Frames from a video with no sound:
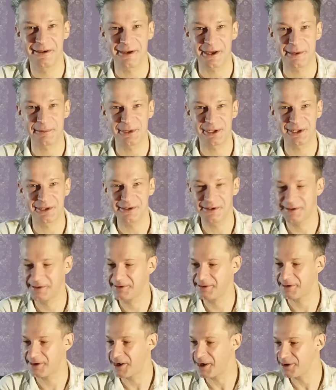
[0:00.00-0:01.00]
I mean,
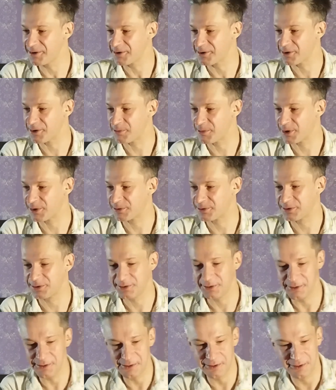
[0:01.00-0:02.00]
I don't know about
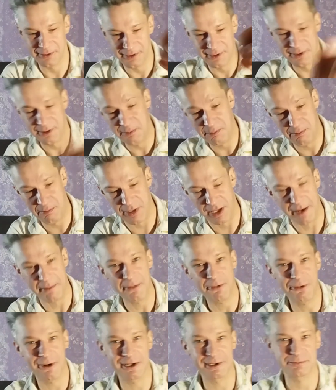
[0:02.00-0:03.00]
you, but I'm
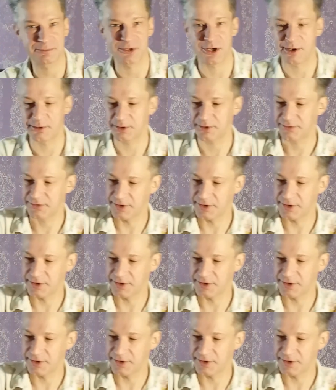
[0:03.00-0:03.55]
quite proud of